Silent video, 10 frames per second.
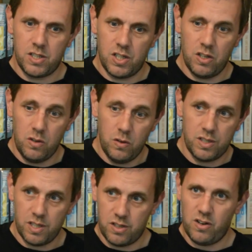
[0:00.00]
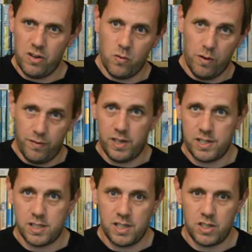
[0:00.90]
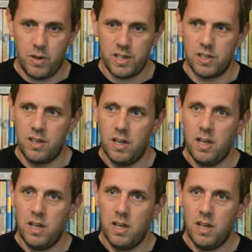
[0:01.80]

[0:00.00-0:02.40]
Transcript: to try and reverse this situation